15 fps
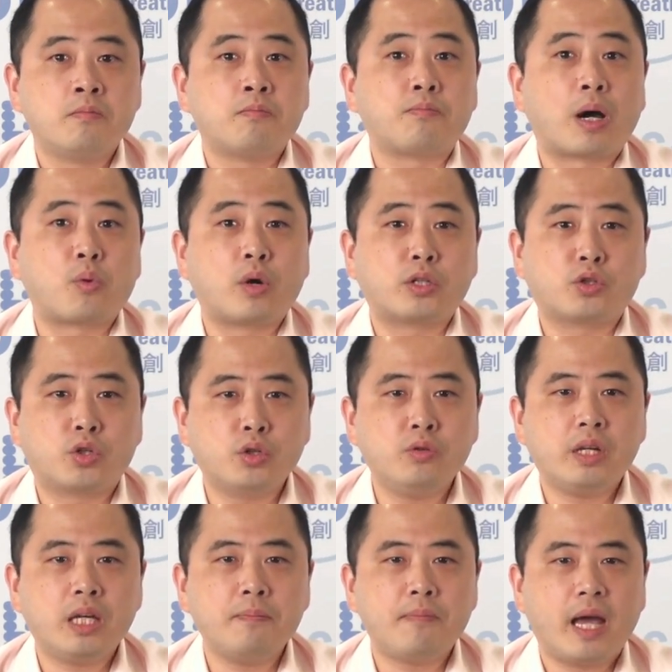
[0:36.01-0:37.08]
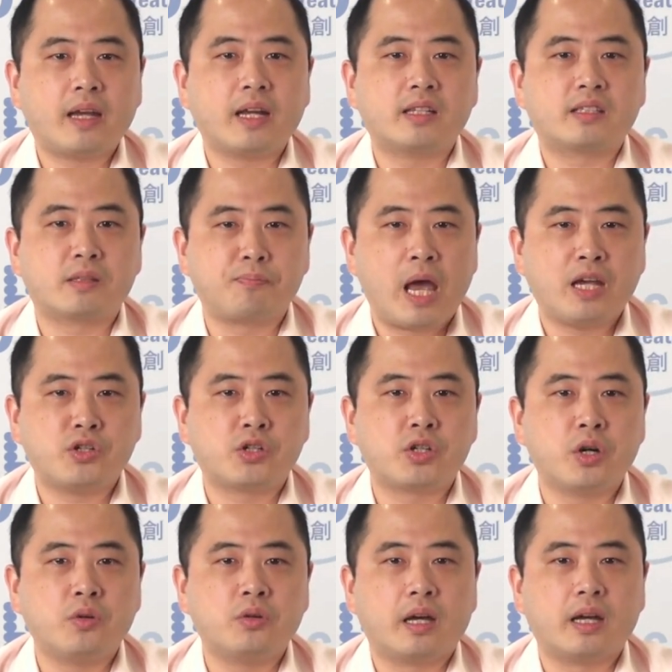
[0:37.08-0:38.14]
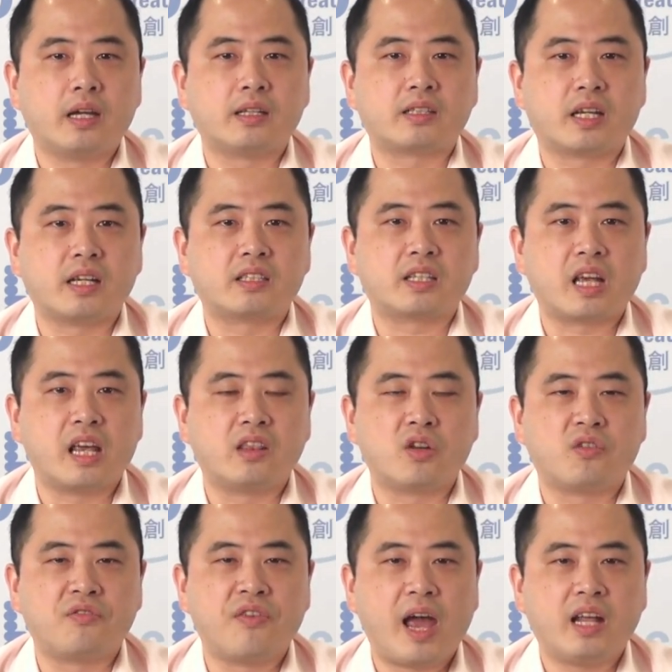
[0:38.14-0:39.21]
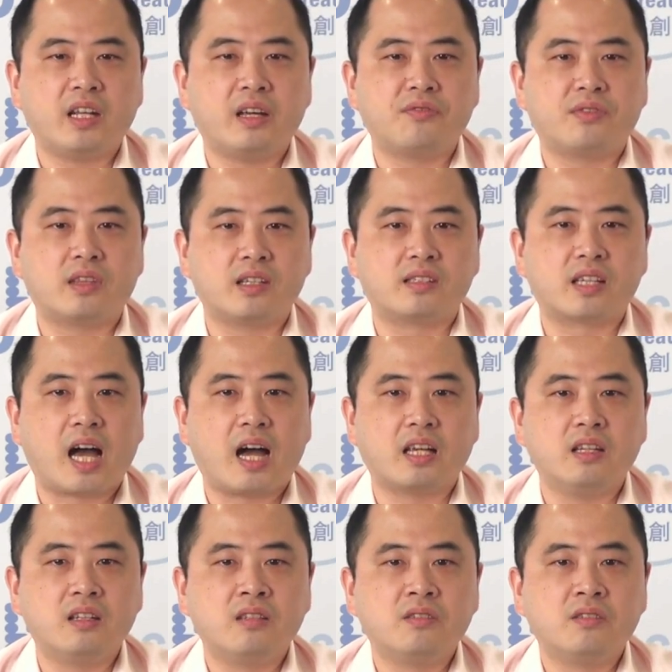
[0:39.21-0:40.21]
But what truly makes it special is its innovative design,